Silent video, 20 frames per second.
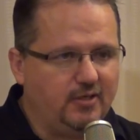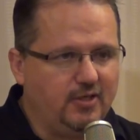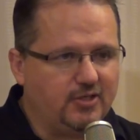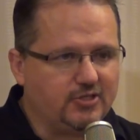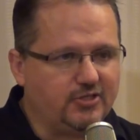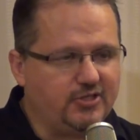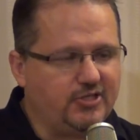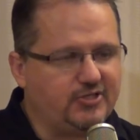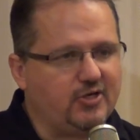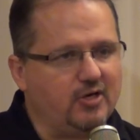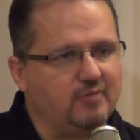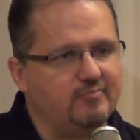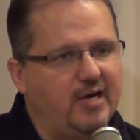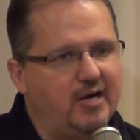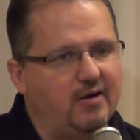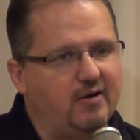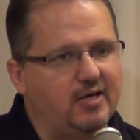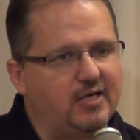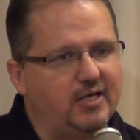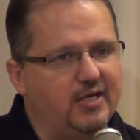So these are
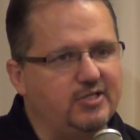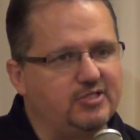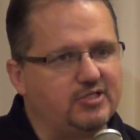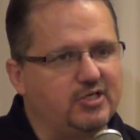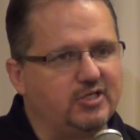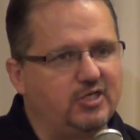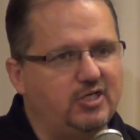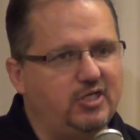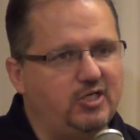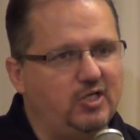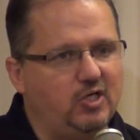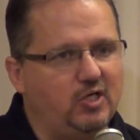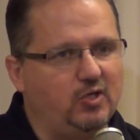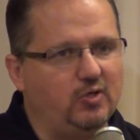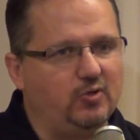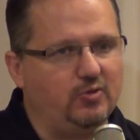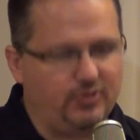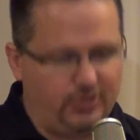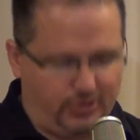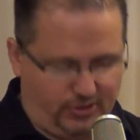Americans
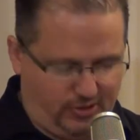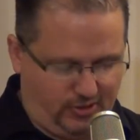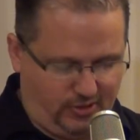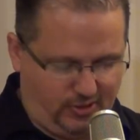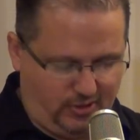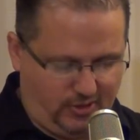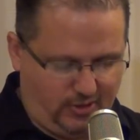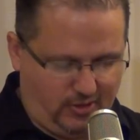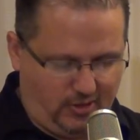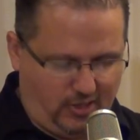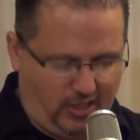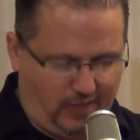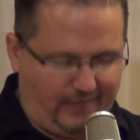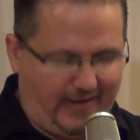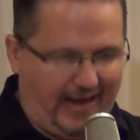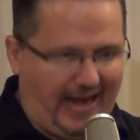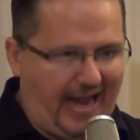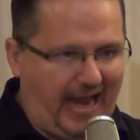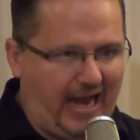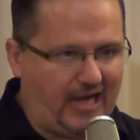accused
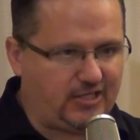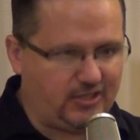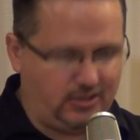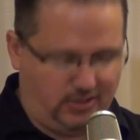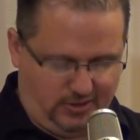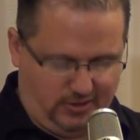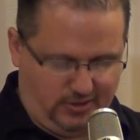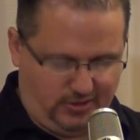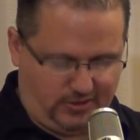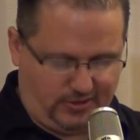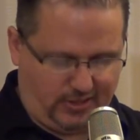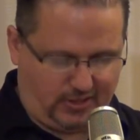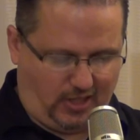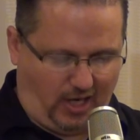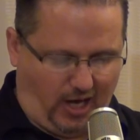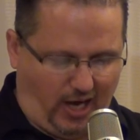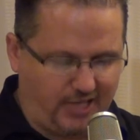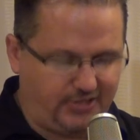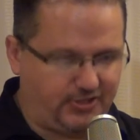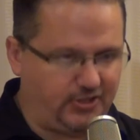of actions that
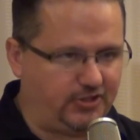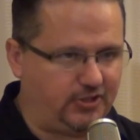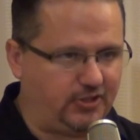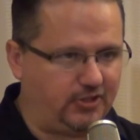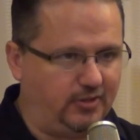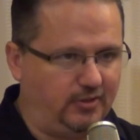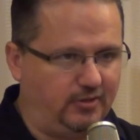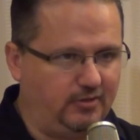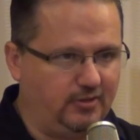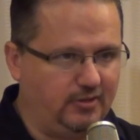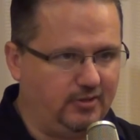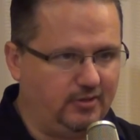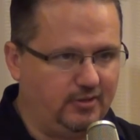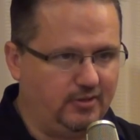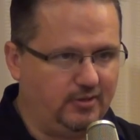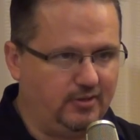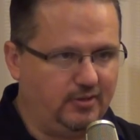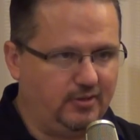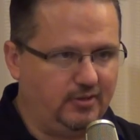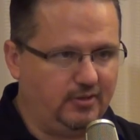constitute,
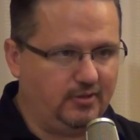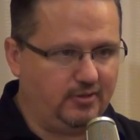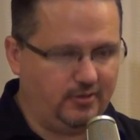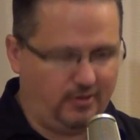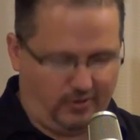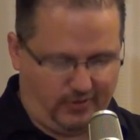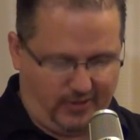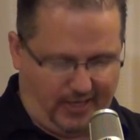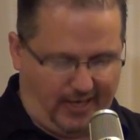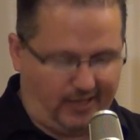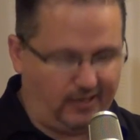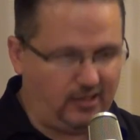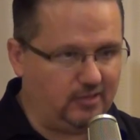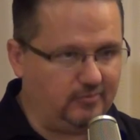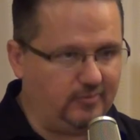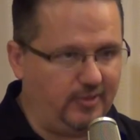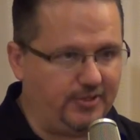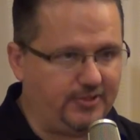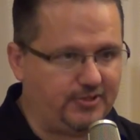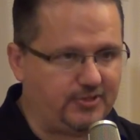they are the
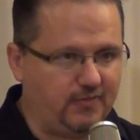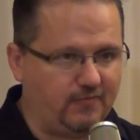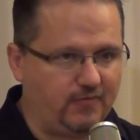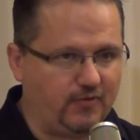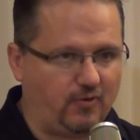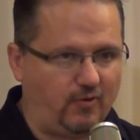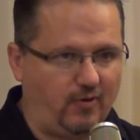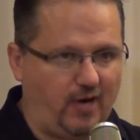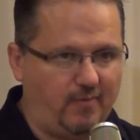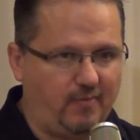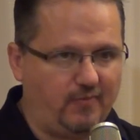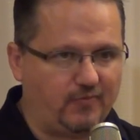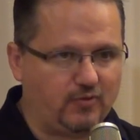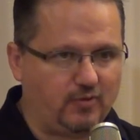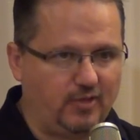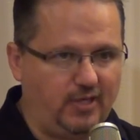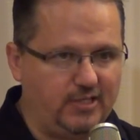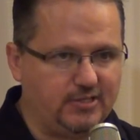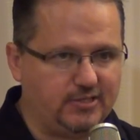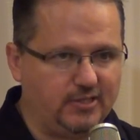elements of the crime of
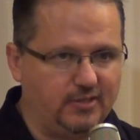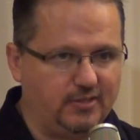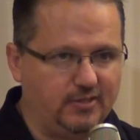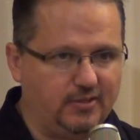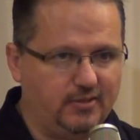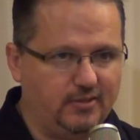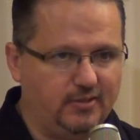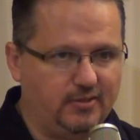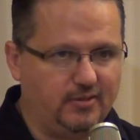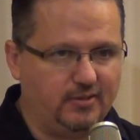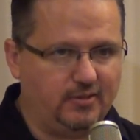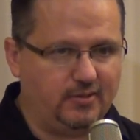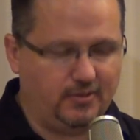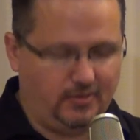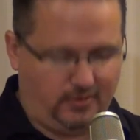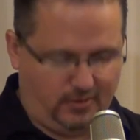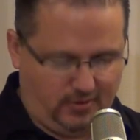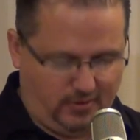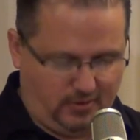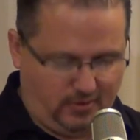treason.
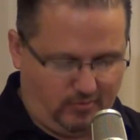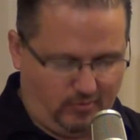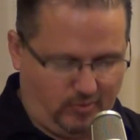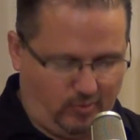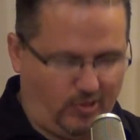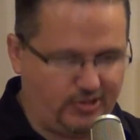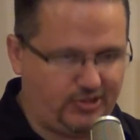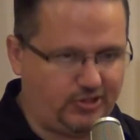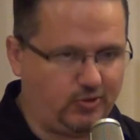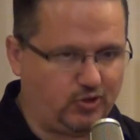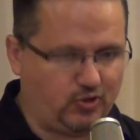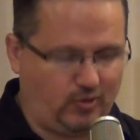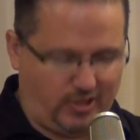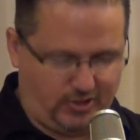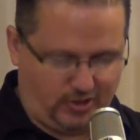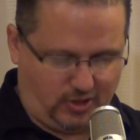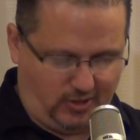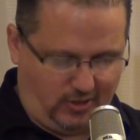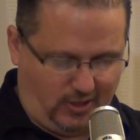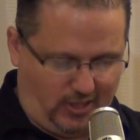But what's the
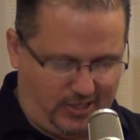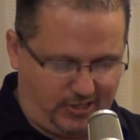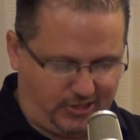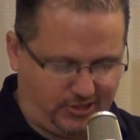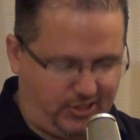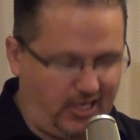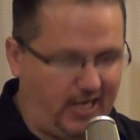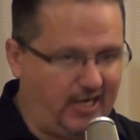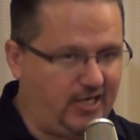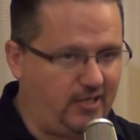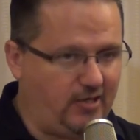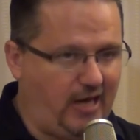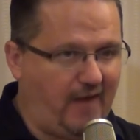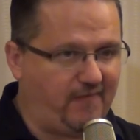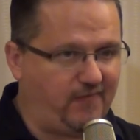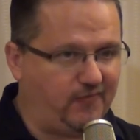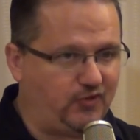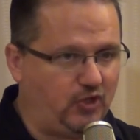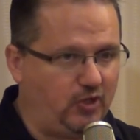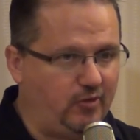treason clause say you
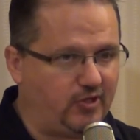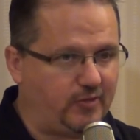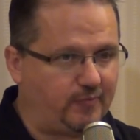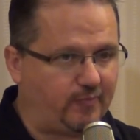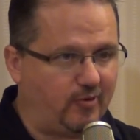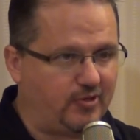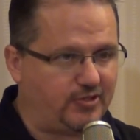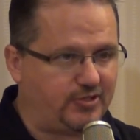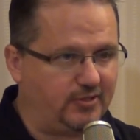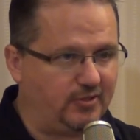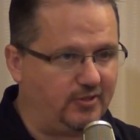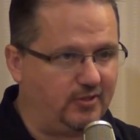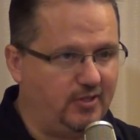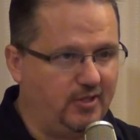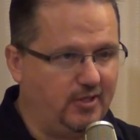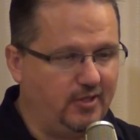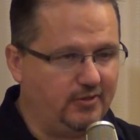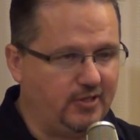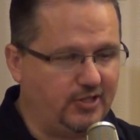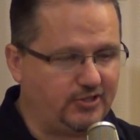have to do with a person
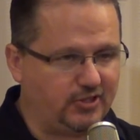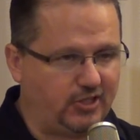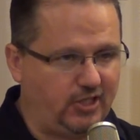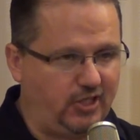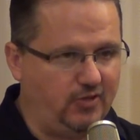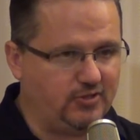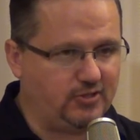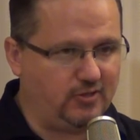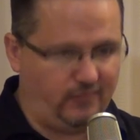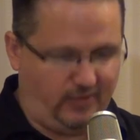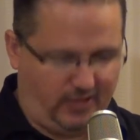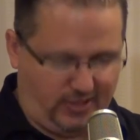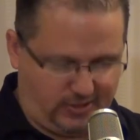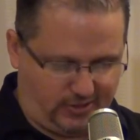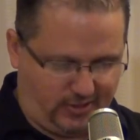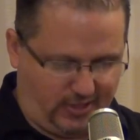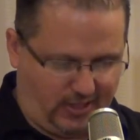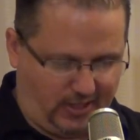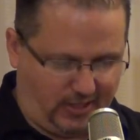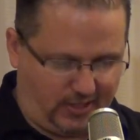that's accused of these
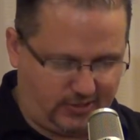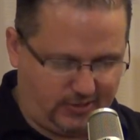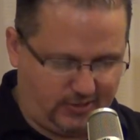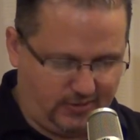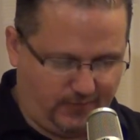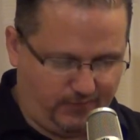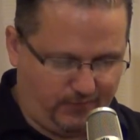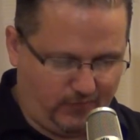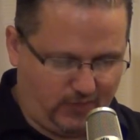things?